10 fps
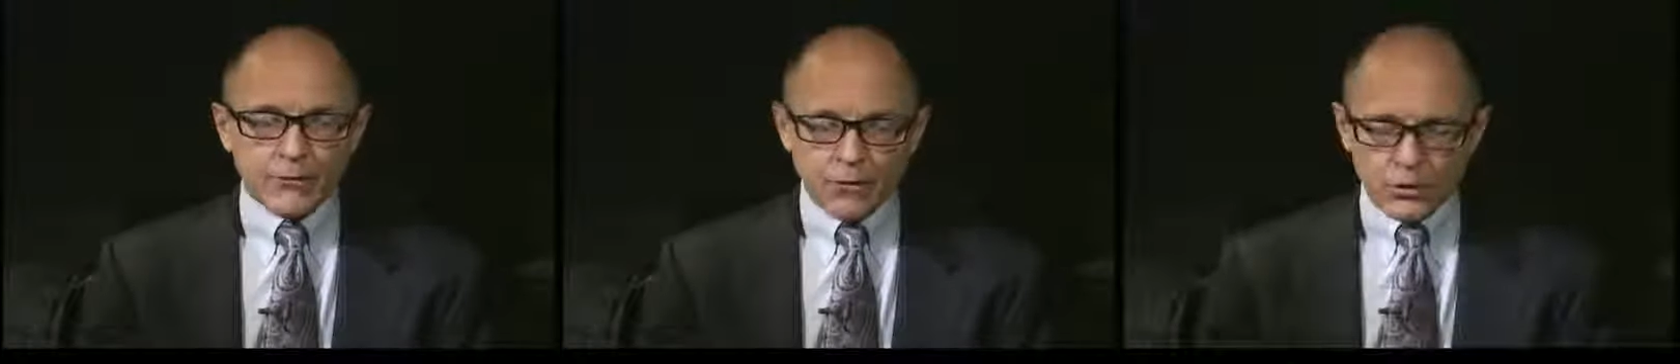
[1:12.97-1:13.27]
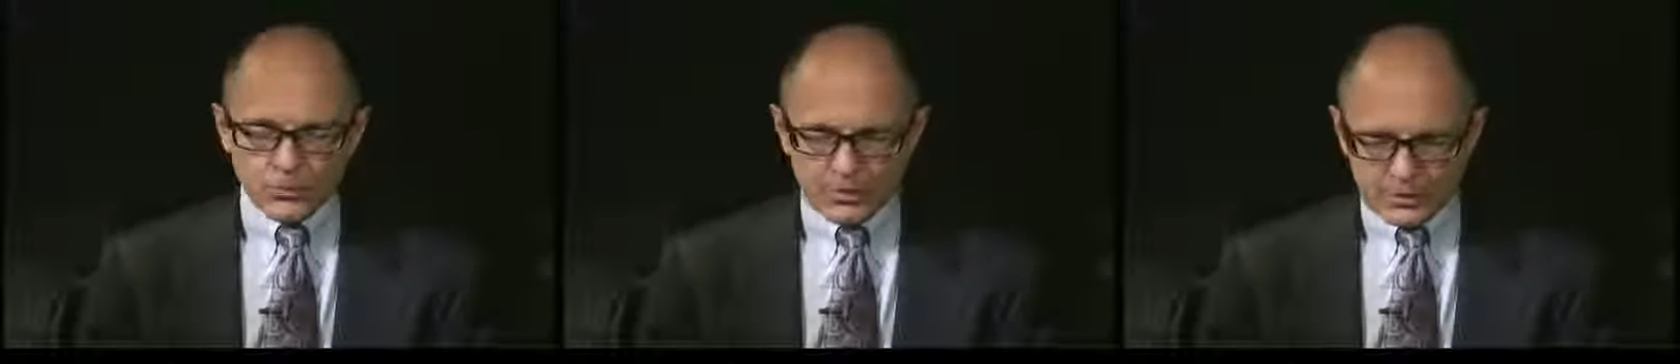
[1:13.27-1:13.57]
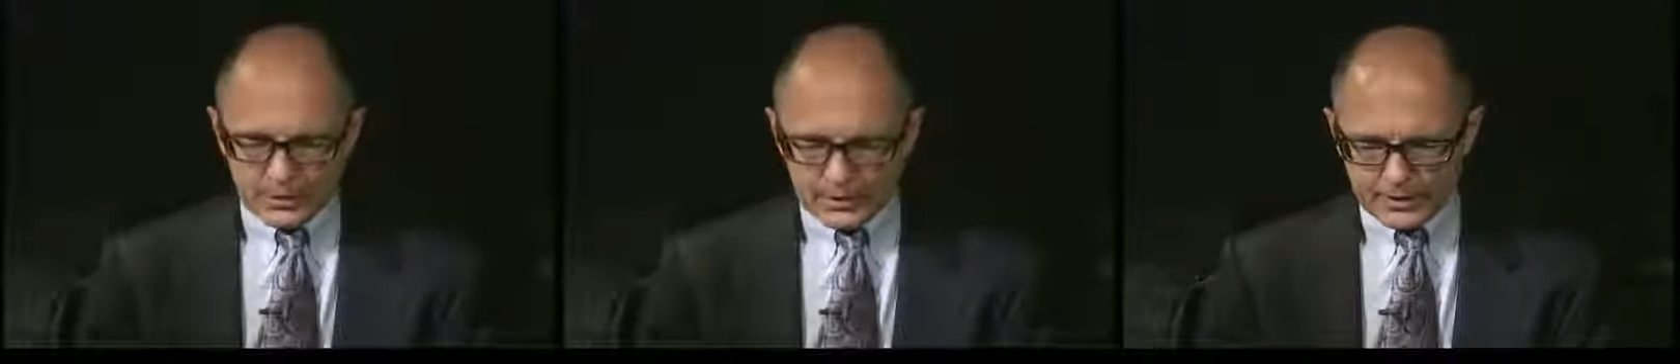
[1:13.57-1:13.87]

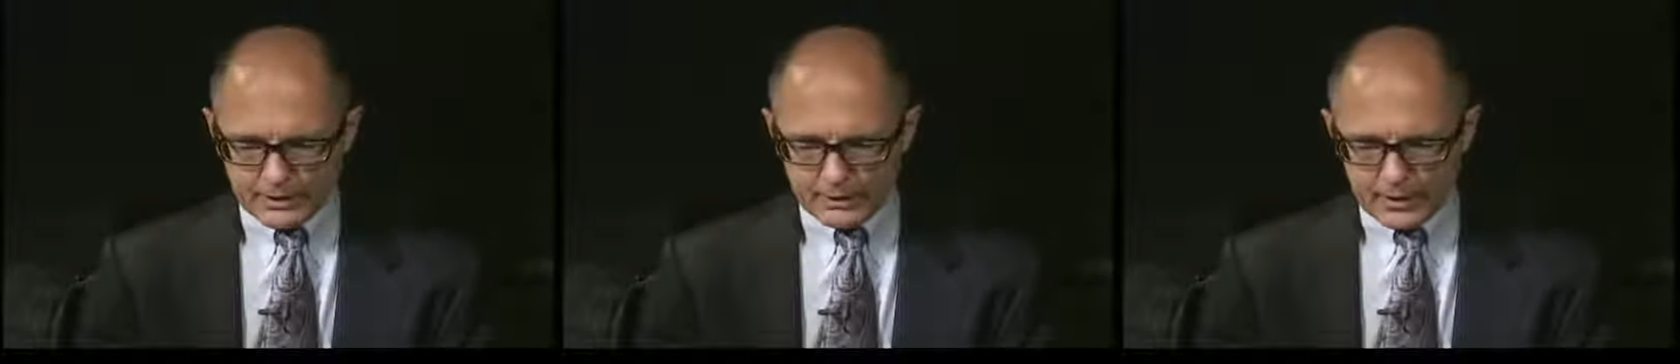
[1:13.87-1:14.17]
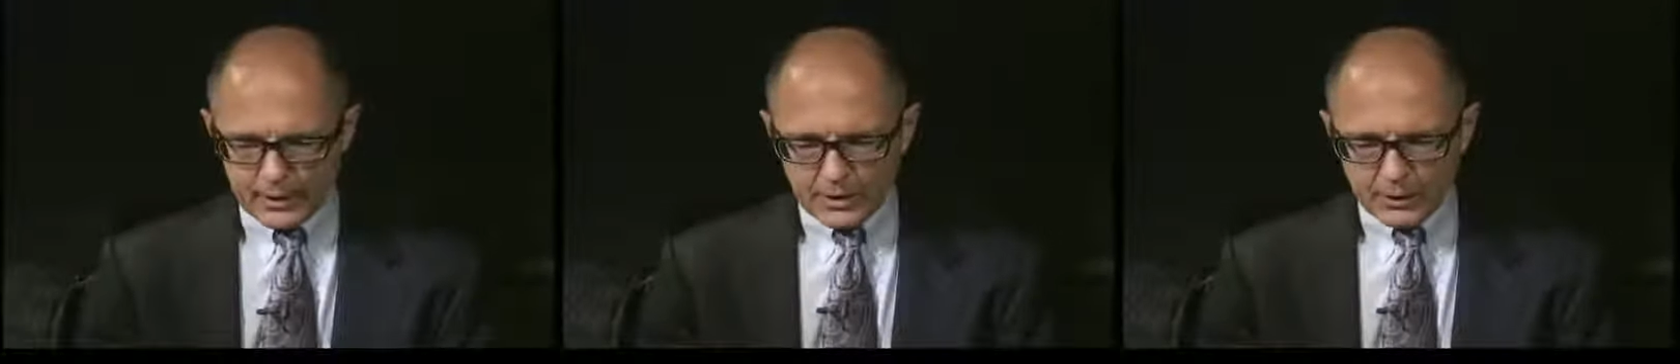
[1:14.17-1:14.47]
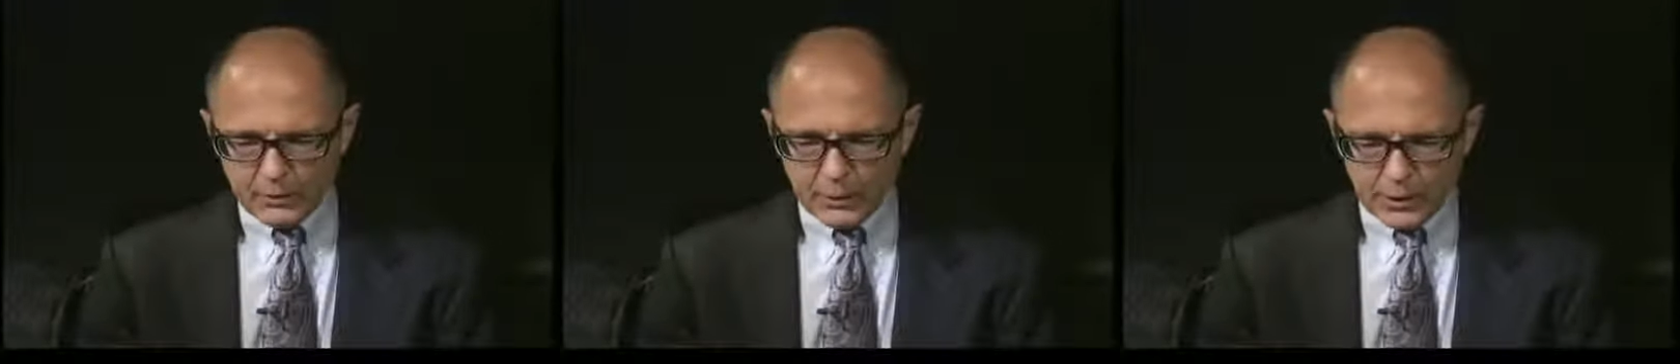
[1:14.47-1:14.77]
enforcement
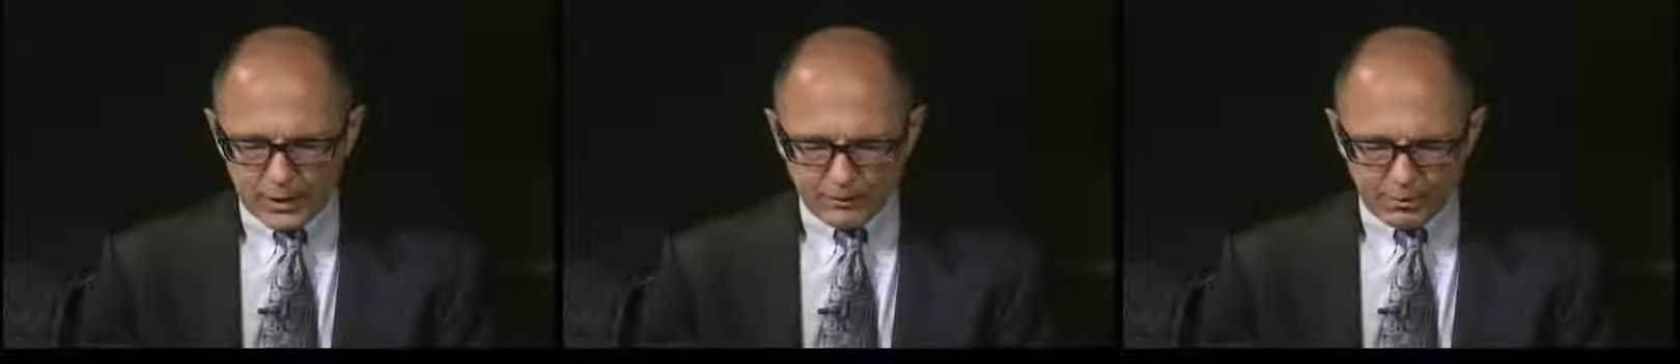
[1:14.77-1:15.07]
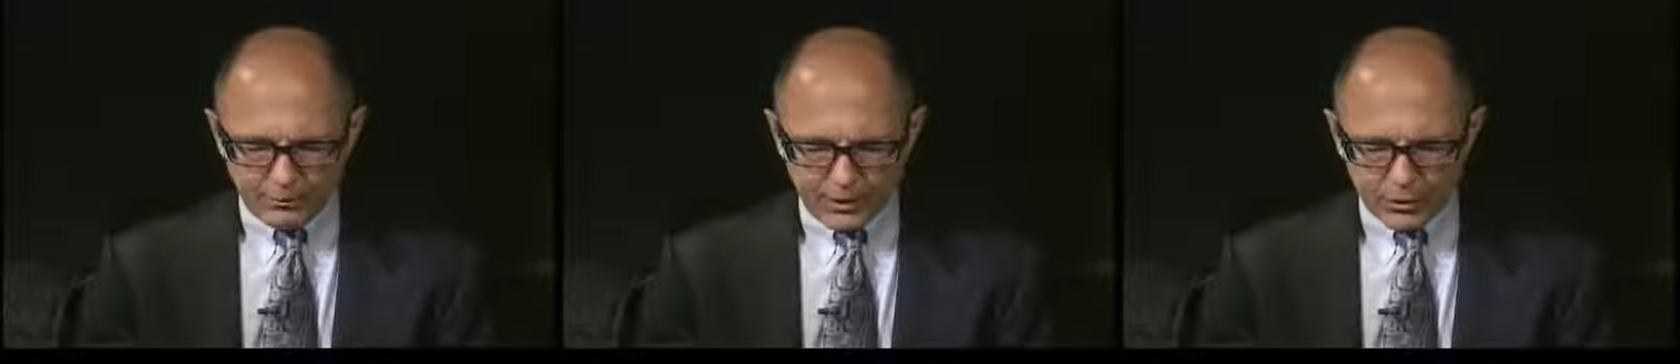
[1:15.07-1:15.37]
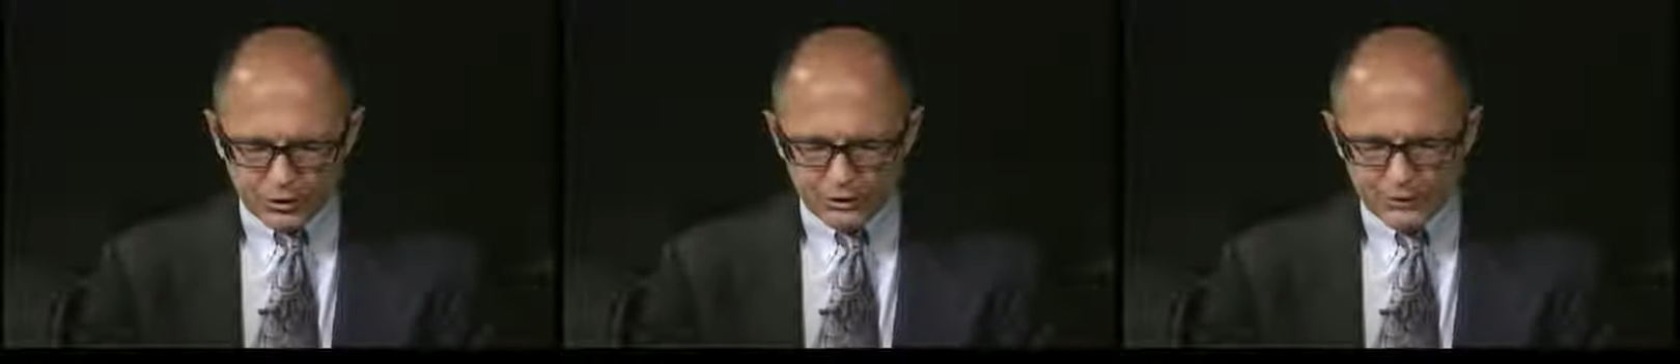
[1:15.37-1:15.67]
community
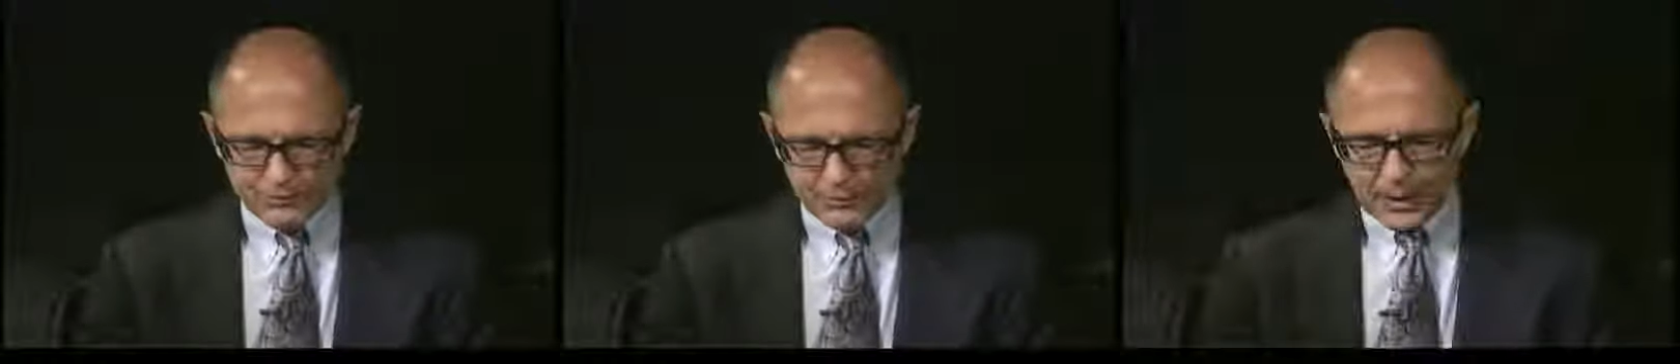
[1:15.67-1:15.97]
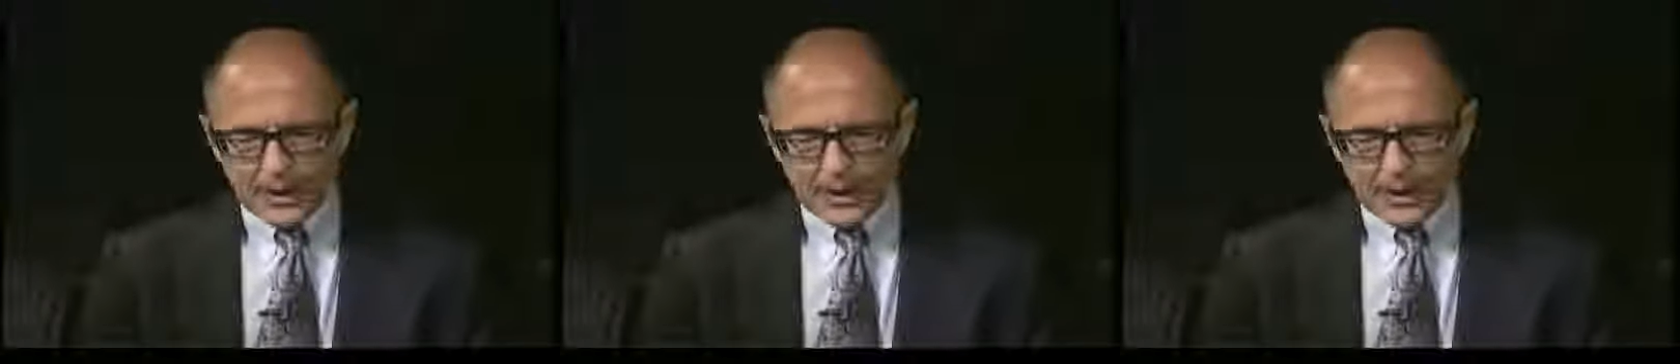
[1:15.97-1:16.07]
professionals.